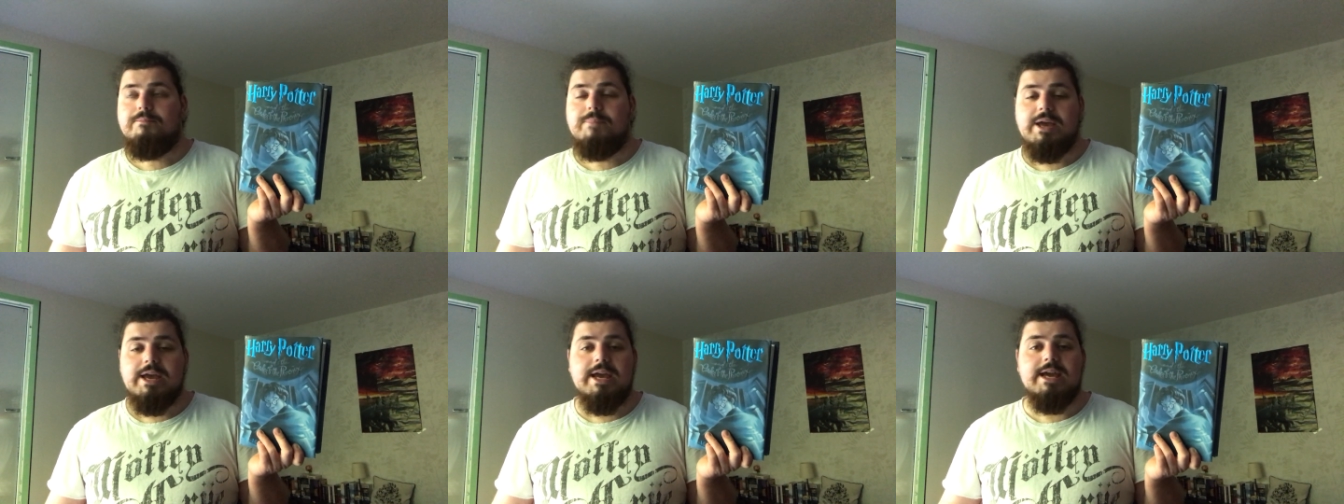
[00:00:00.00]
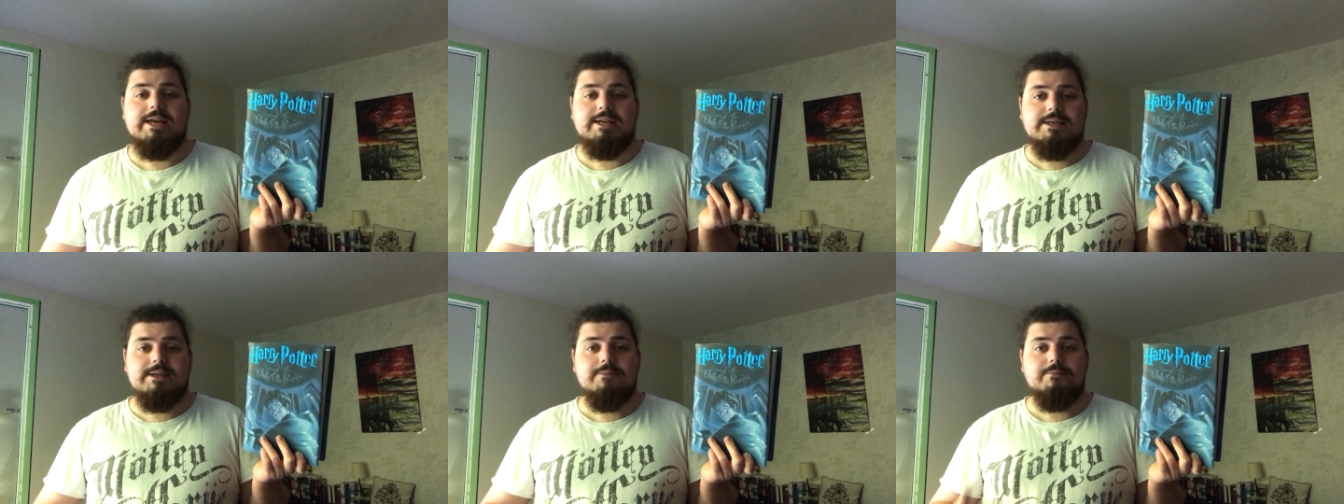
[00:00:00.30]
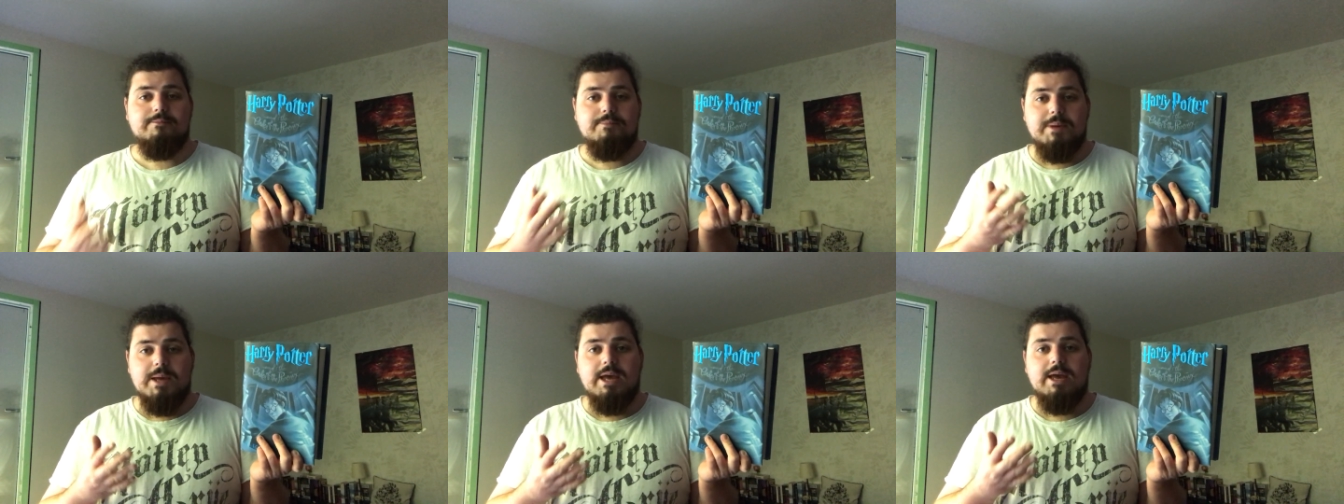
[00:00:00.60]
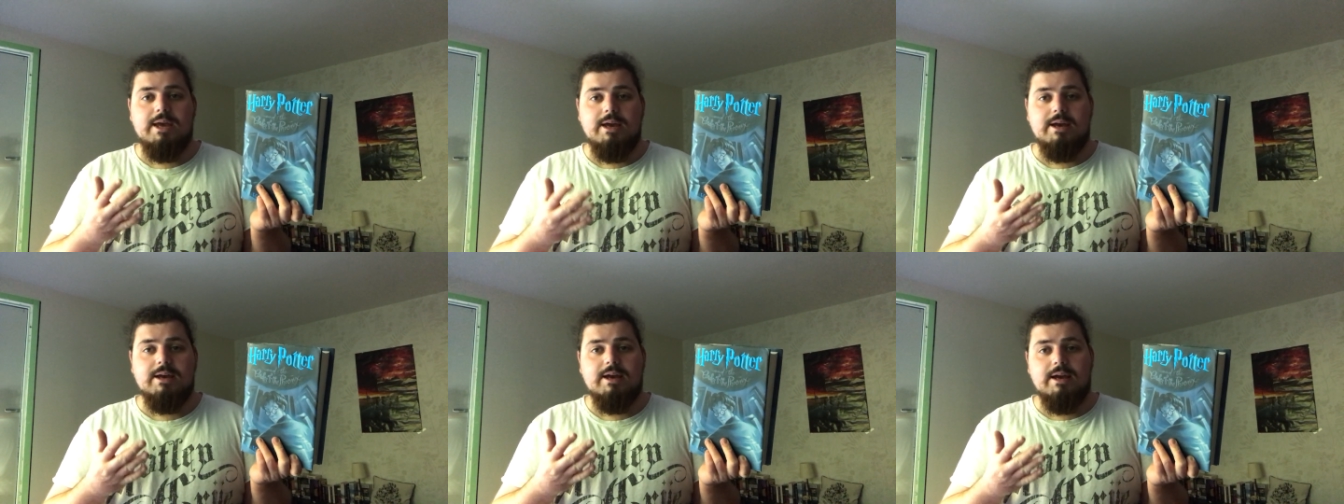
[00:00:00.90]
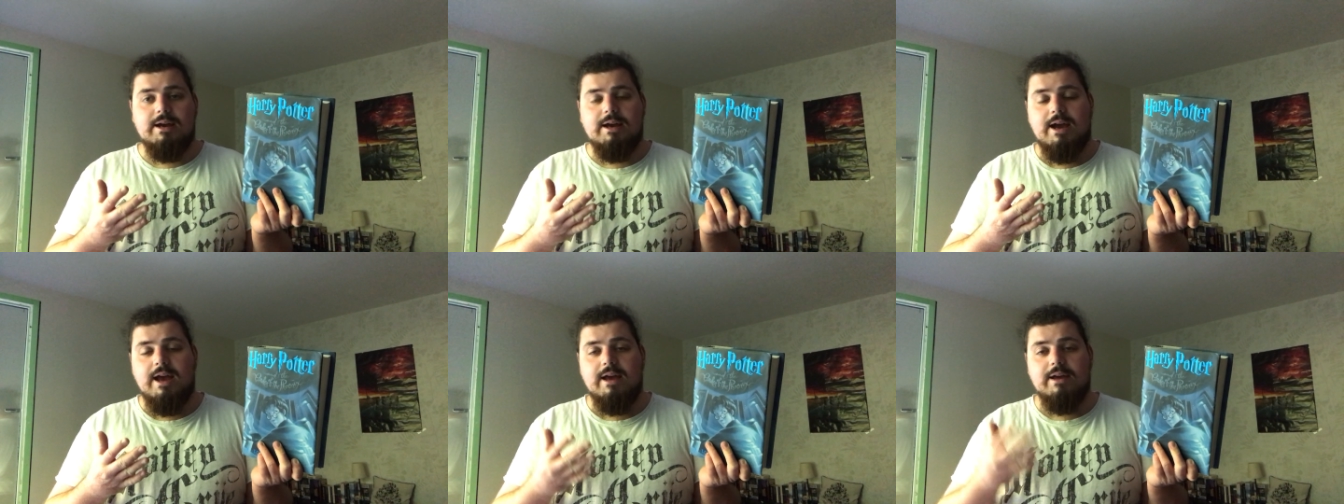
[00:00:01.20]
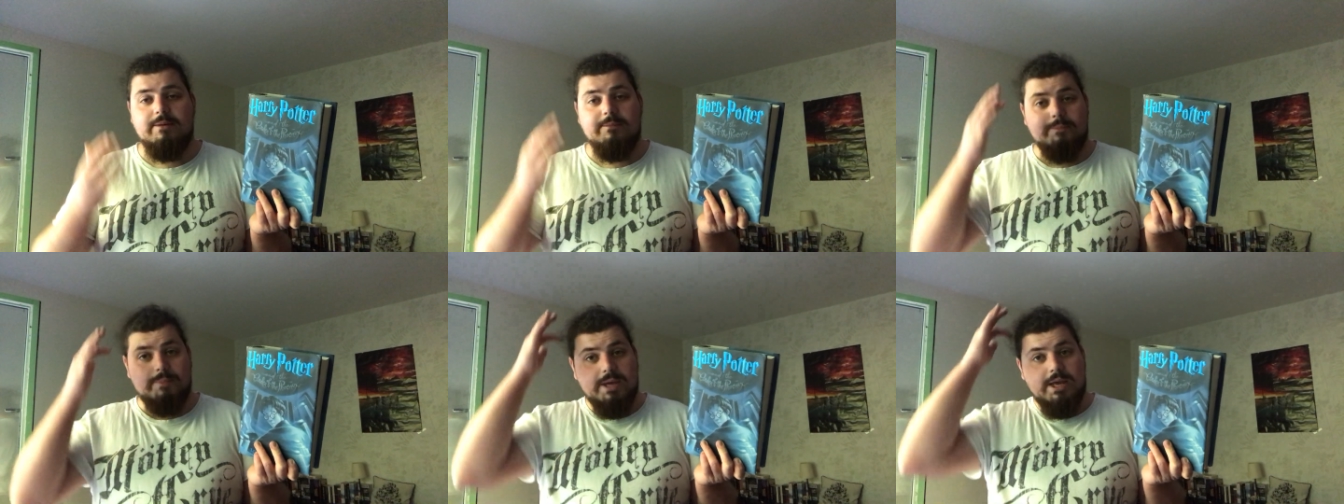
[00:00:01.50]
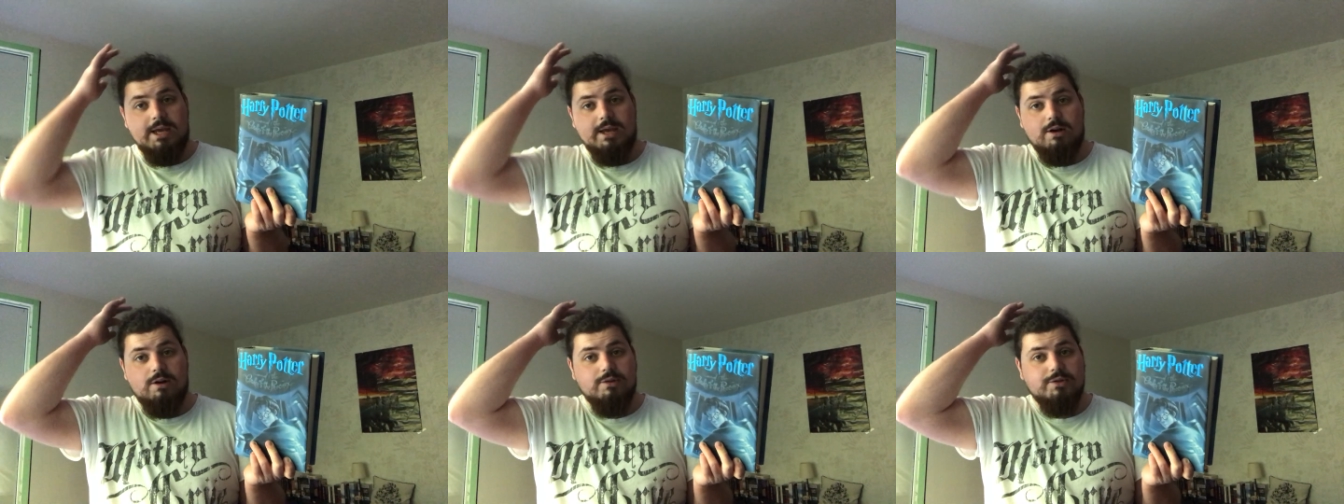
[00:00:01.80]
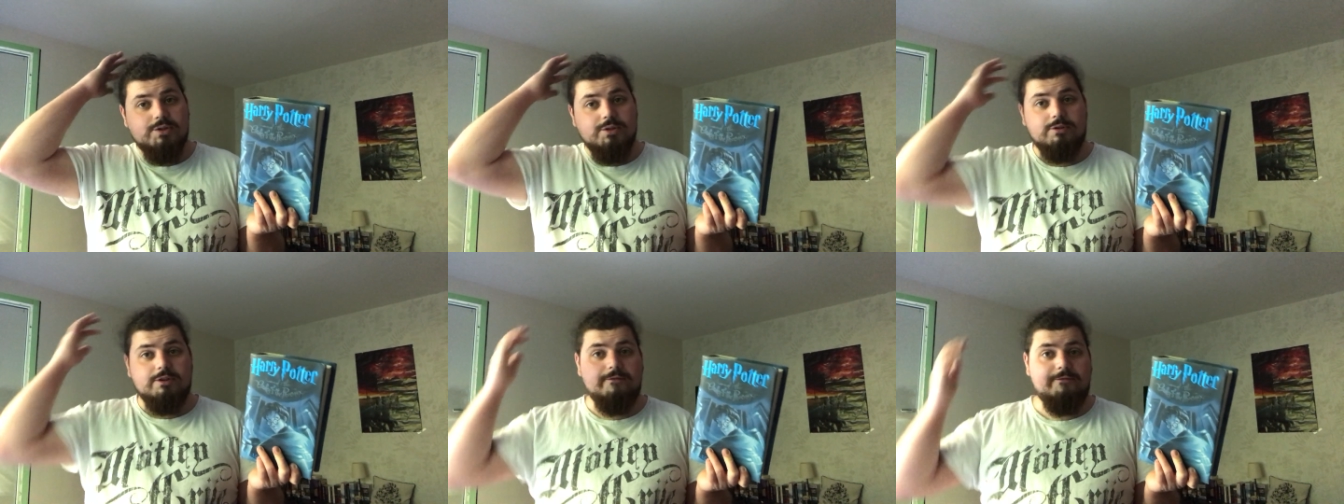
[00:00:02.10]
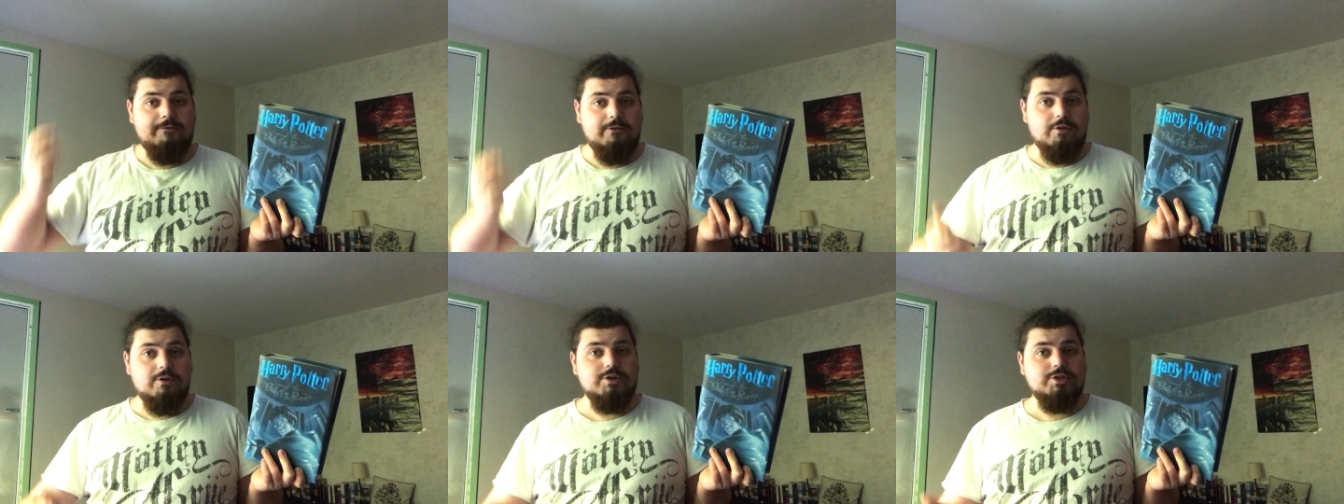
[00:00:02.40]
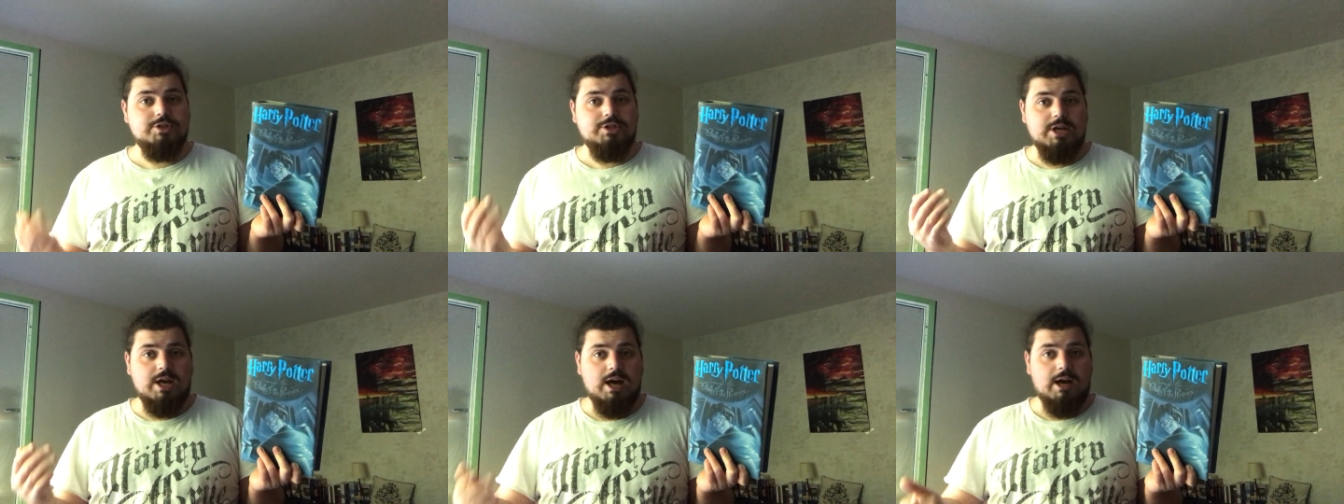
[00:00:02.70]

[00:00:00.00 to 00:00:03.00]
it being also the first